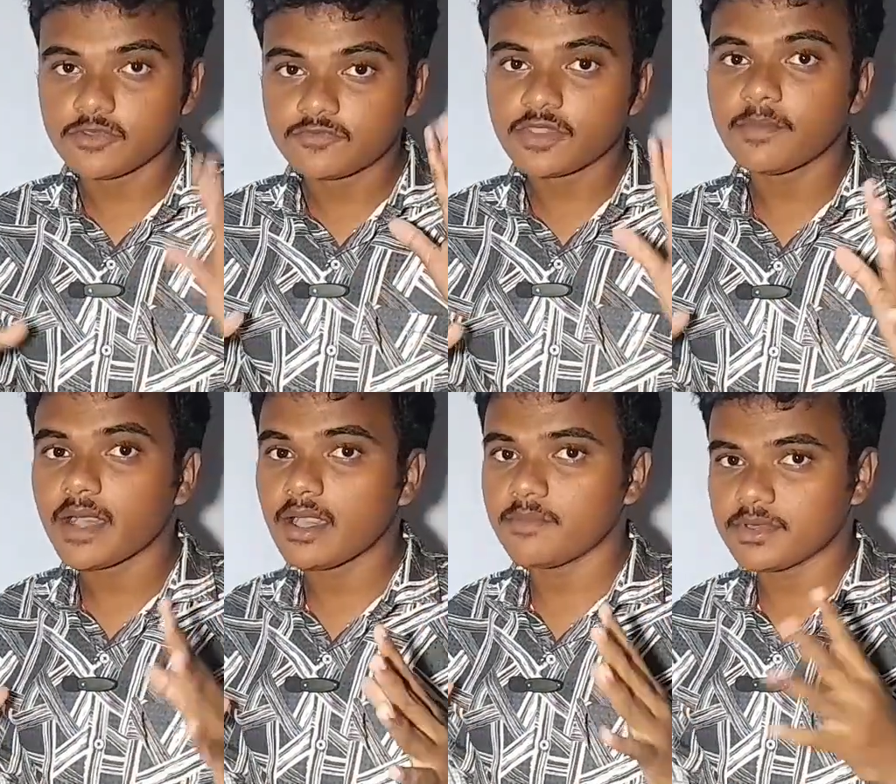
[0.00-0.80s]
If the
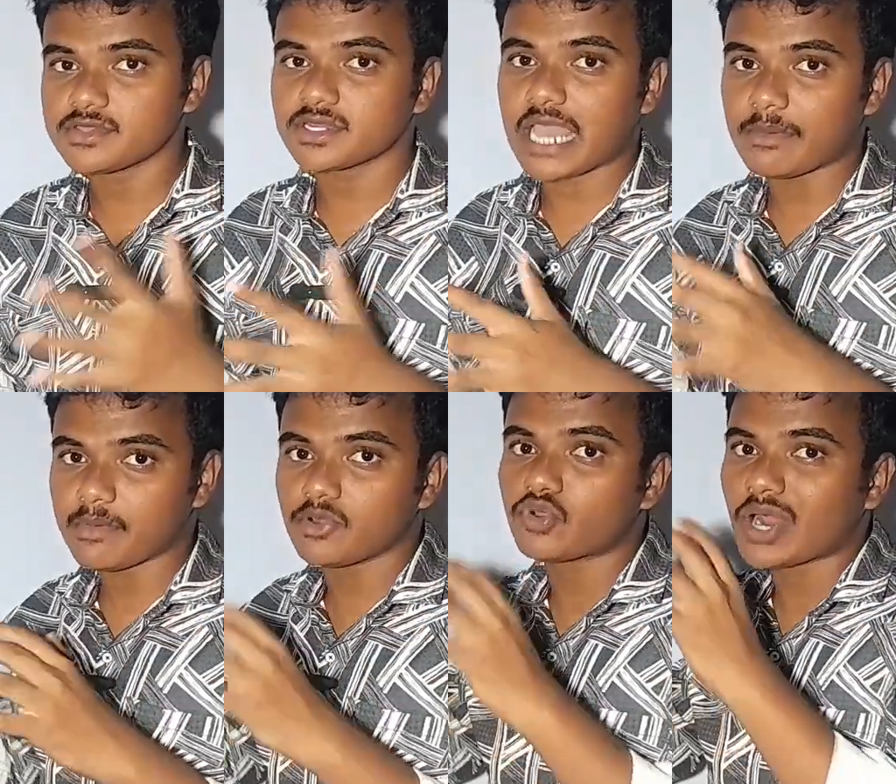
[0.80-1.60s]
person
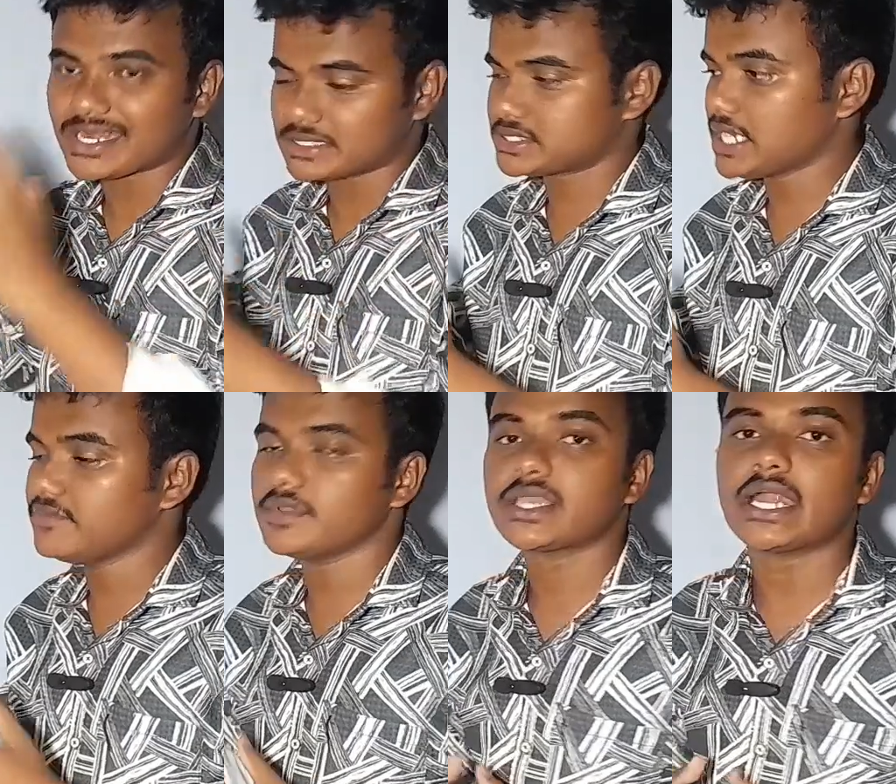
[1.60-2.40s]
capable to understand,
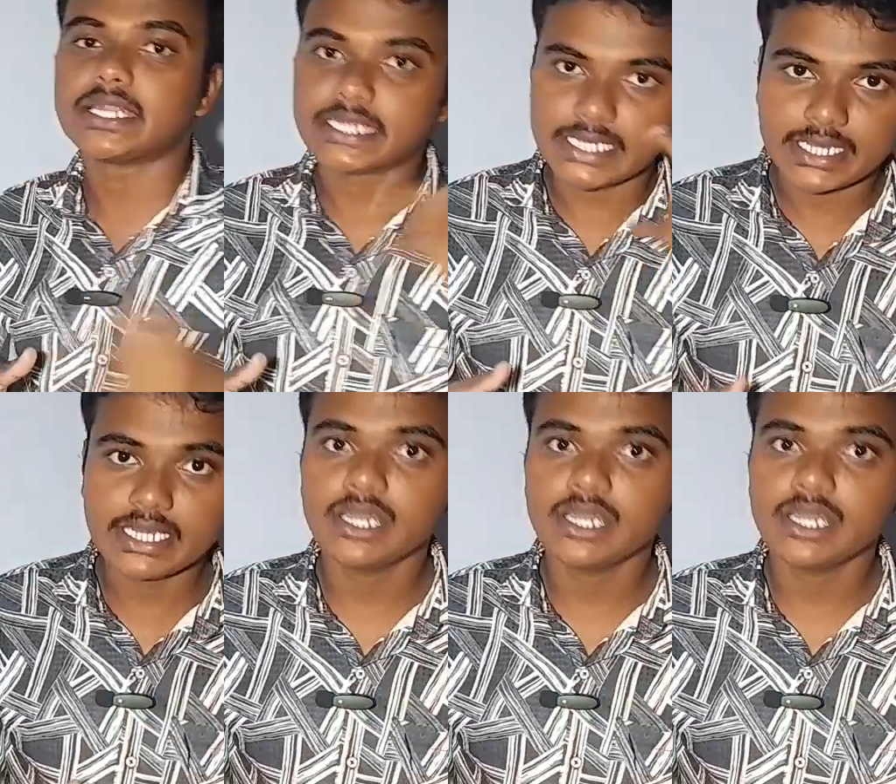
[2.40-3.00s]
we can tell